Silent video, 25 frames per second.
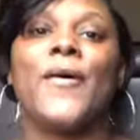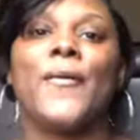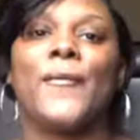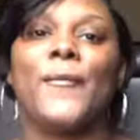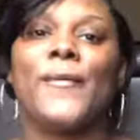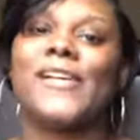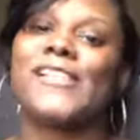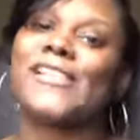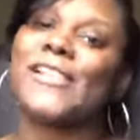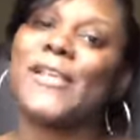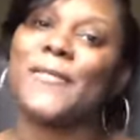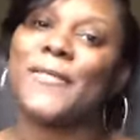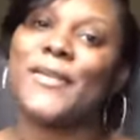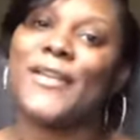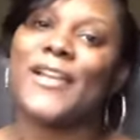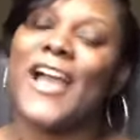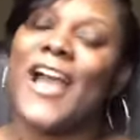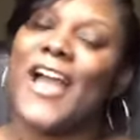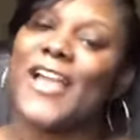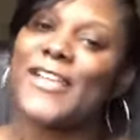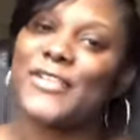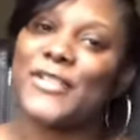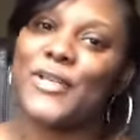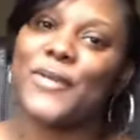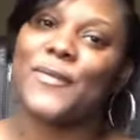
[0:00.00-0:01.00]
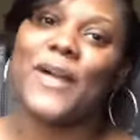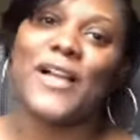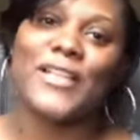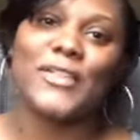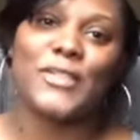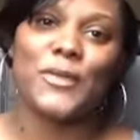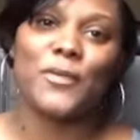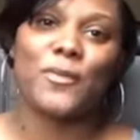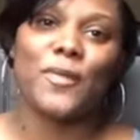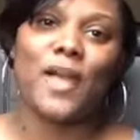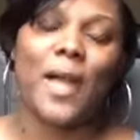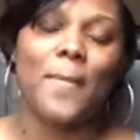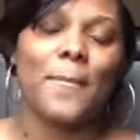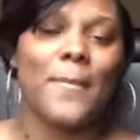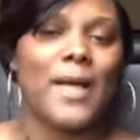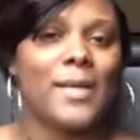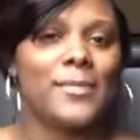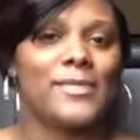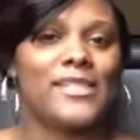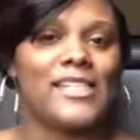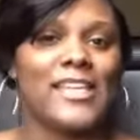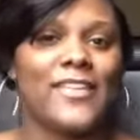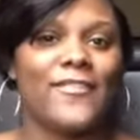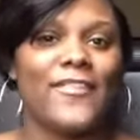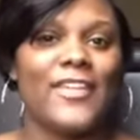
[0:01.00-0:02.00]
What's up, you guys? You're watching Rob Mob
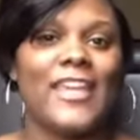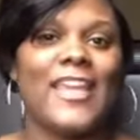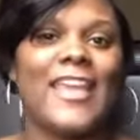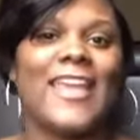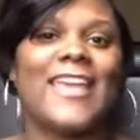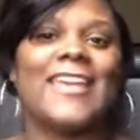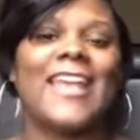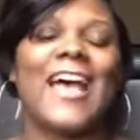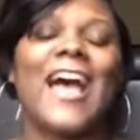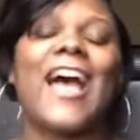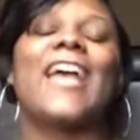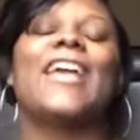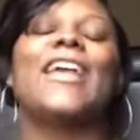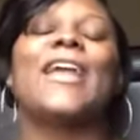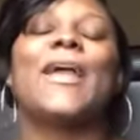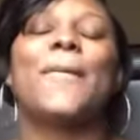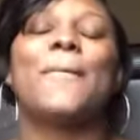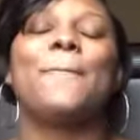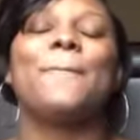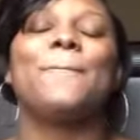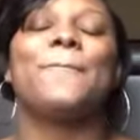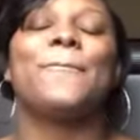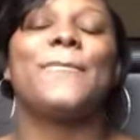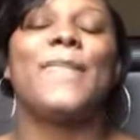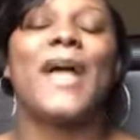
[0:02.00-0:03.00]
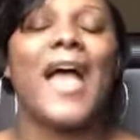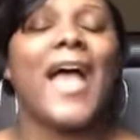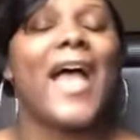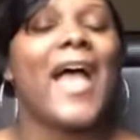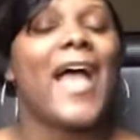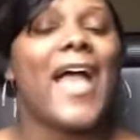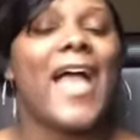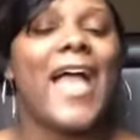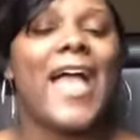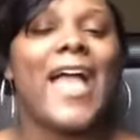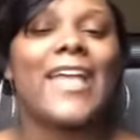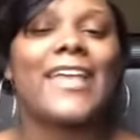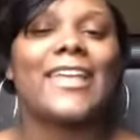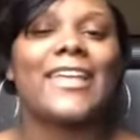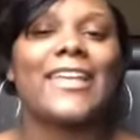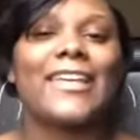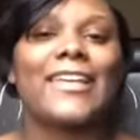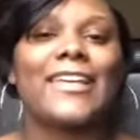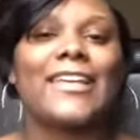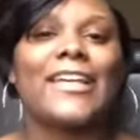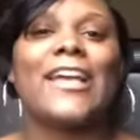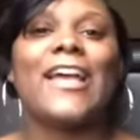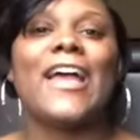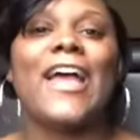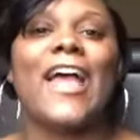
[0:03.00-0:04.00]
TV, and I am back
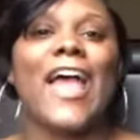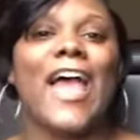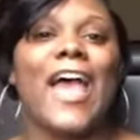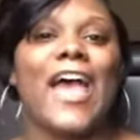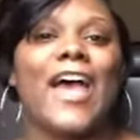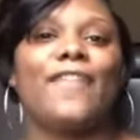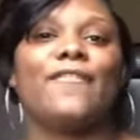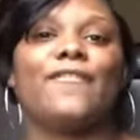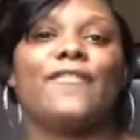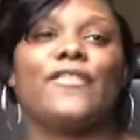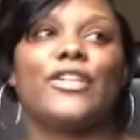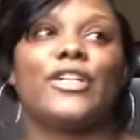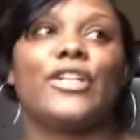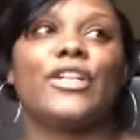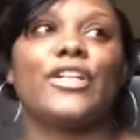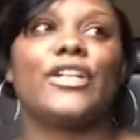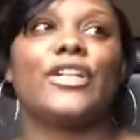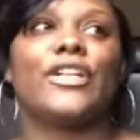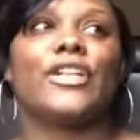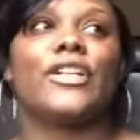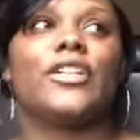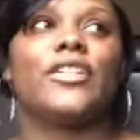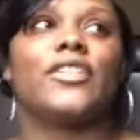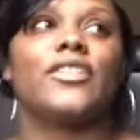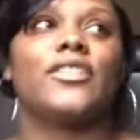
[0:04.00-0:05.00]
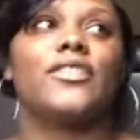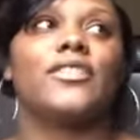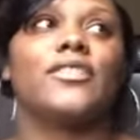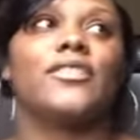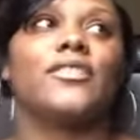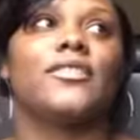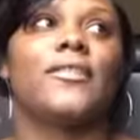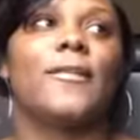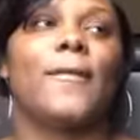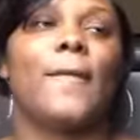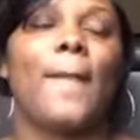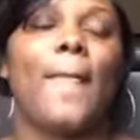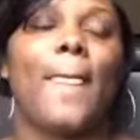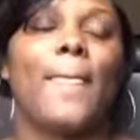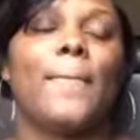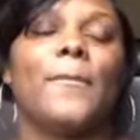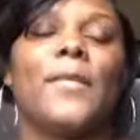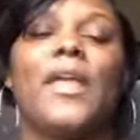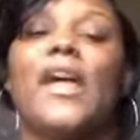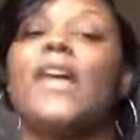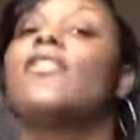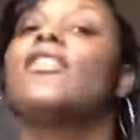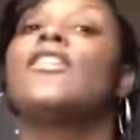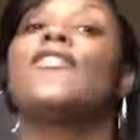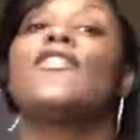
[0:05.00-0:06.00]
after I
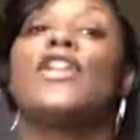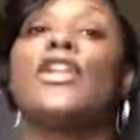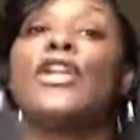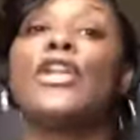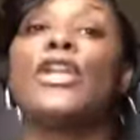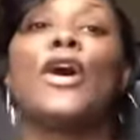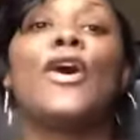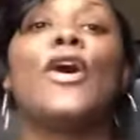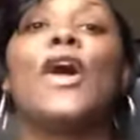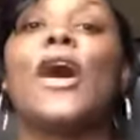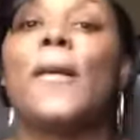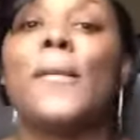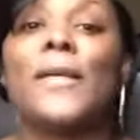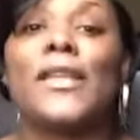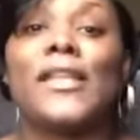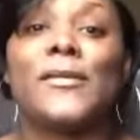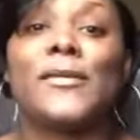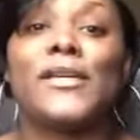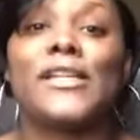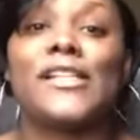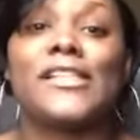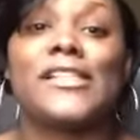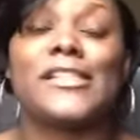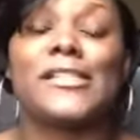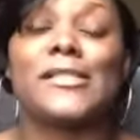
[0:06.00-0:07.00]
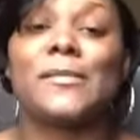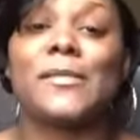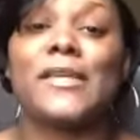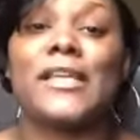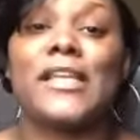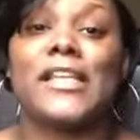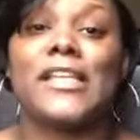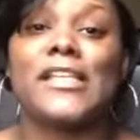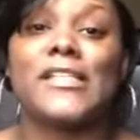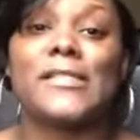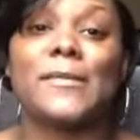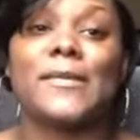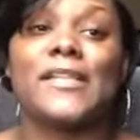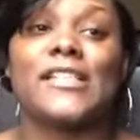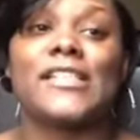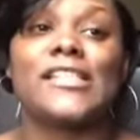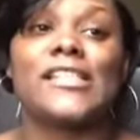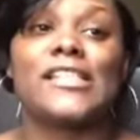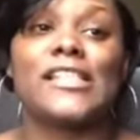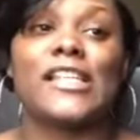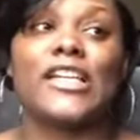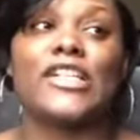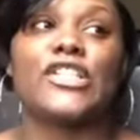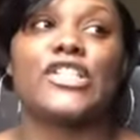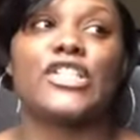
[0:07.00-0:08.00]
don't even know how many weeks it's been. It's been
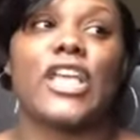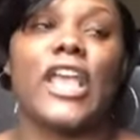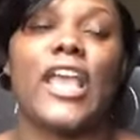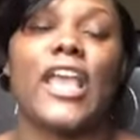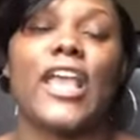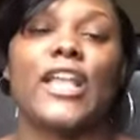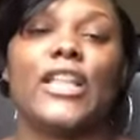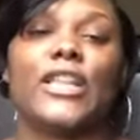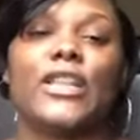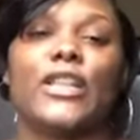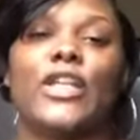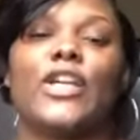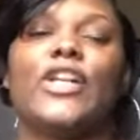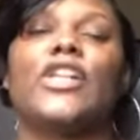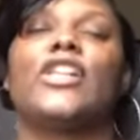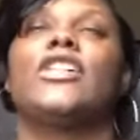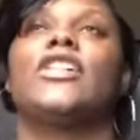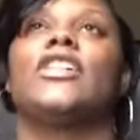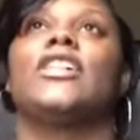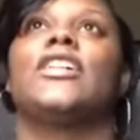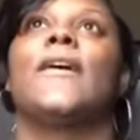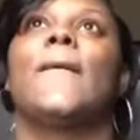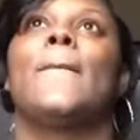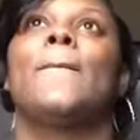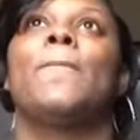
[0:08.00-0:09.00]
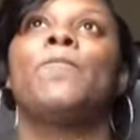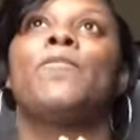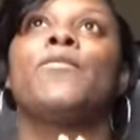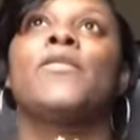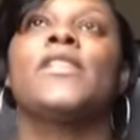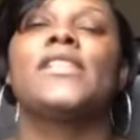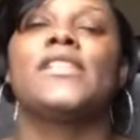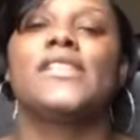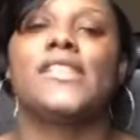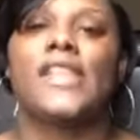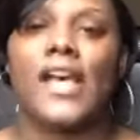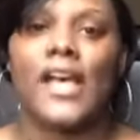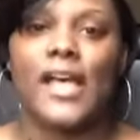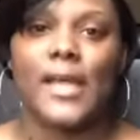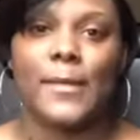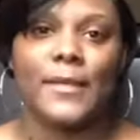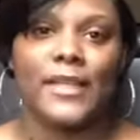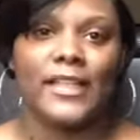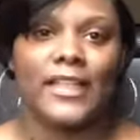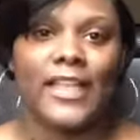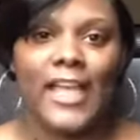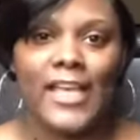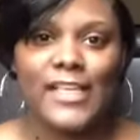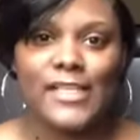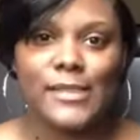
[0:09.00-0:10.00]
such a long time. The
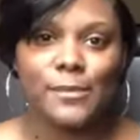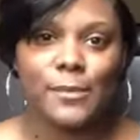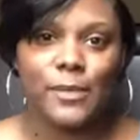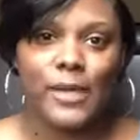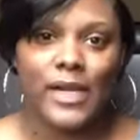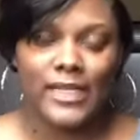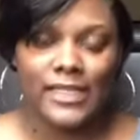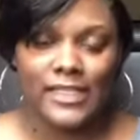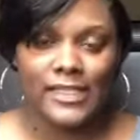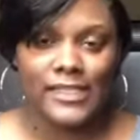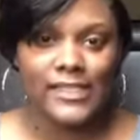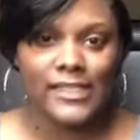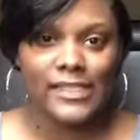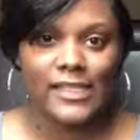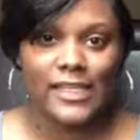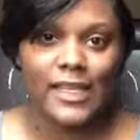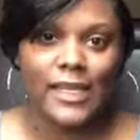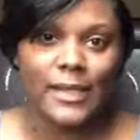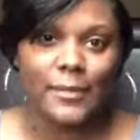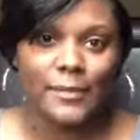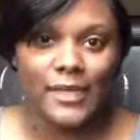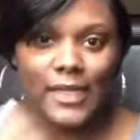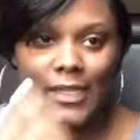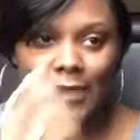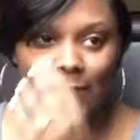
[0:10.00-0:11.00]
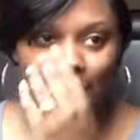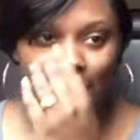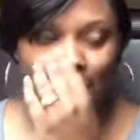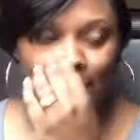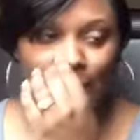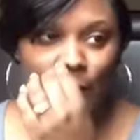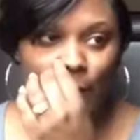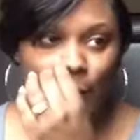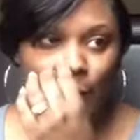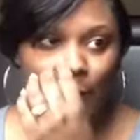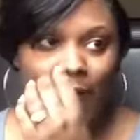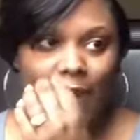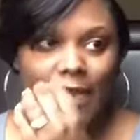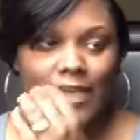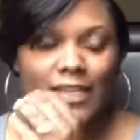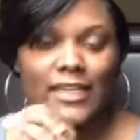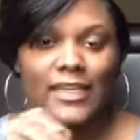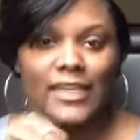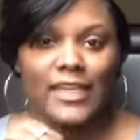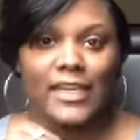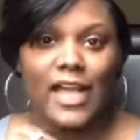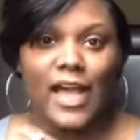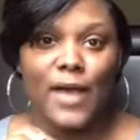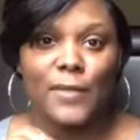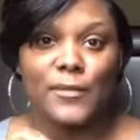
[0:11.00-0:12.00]
last pregnancy update video I
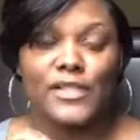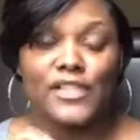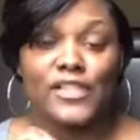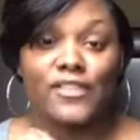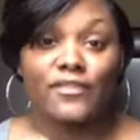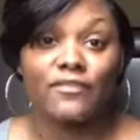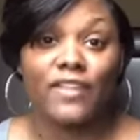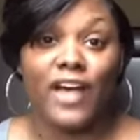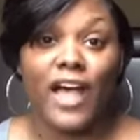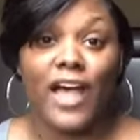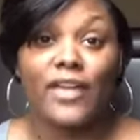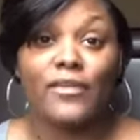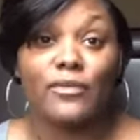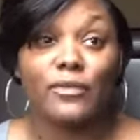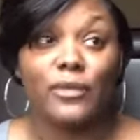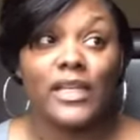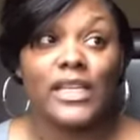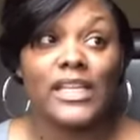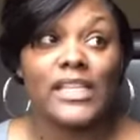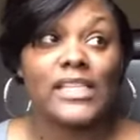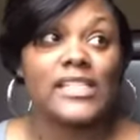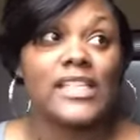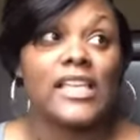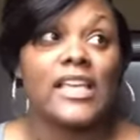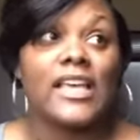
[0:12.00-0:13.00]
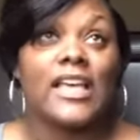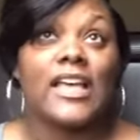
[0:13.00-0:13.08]
did, I was five weeks.